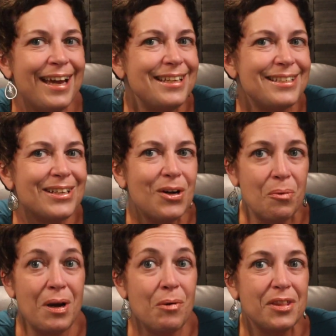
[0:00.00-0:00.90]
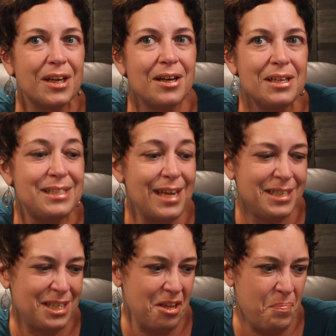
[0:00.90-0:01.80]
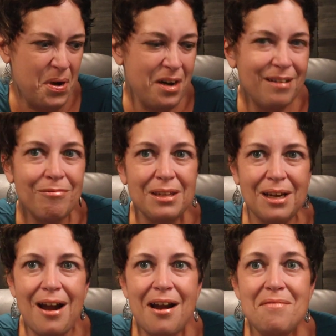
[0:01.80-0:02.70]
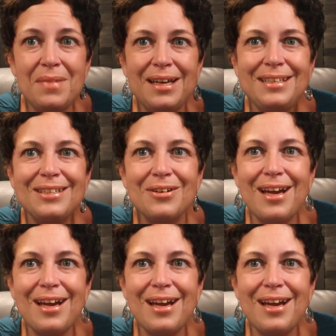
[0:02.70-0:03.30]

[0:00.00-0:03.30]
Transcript: It doesn't go by what the, it says in the book, what the card means.